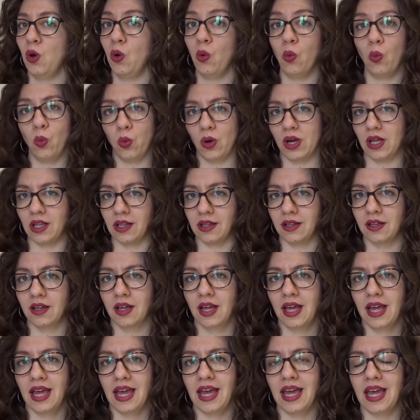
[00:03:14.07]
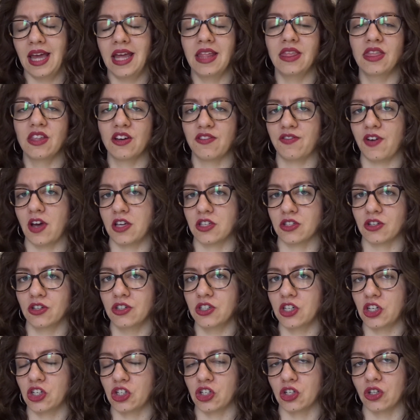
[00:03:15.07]
will in the first
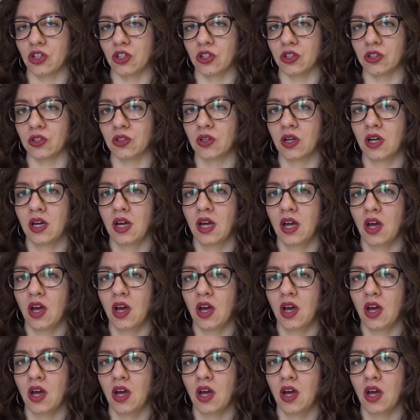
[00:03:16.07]
conditional.